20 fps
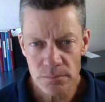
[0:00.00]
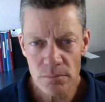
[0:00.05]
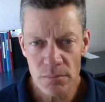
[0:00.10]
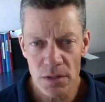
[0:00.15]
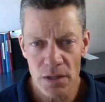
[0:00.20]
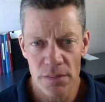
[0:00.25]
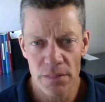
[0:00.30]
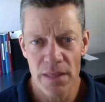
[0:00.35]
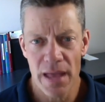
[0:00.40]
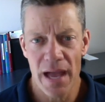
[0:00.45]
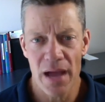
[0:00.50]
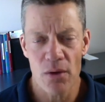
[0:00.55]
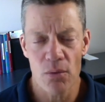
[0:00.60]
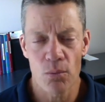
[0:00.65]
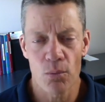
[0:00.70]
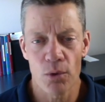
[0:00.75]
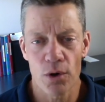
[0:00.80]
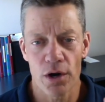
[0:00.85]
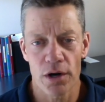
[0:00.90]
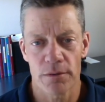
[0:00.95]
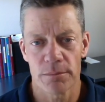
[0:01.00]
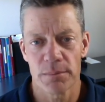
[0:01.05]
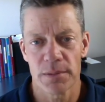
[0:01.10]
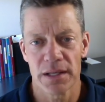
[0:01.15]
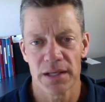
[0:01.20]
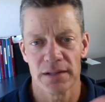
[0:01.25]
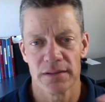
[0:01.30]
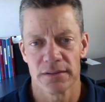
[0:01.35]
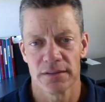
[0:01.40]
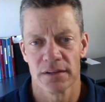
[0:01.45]
That work
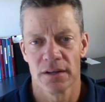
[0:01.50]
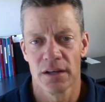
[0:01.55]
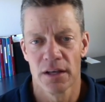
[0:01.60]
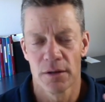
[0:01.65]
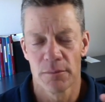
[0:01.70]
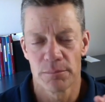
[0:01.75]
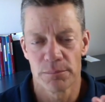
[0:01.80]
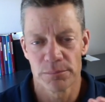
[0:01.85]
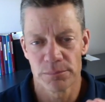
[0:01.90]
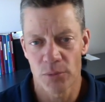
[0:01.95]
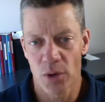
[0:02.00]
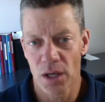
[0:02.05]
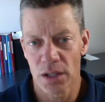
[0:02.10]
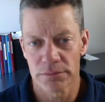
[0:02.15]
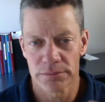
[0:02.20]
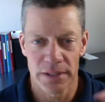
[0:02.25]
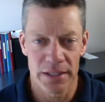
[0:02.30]
means, well,